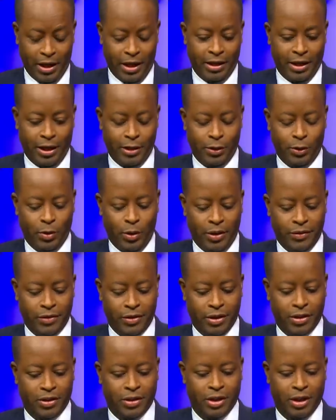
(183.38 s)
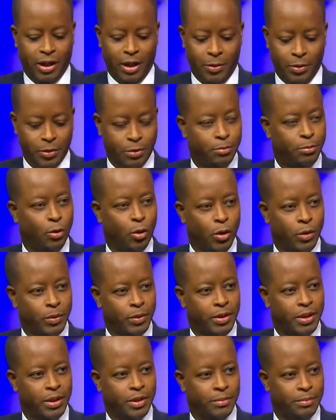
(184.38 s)
I do have sickle cell. I was born
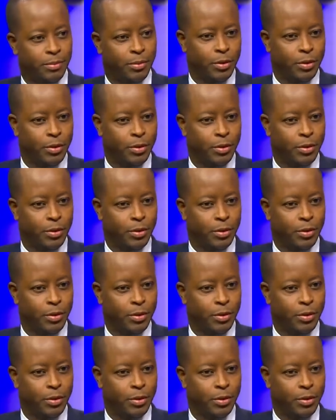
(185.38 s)
with it.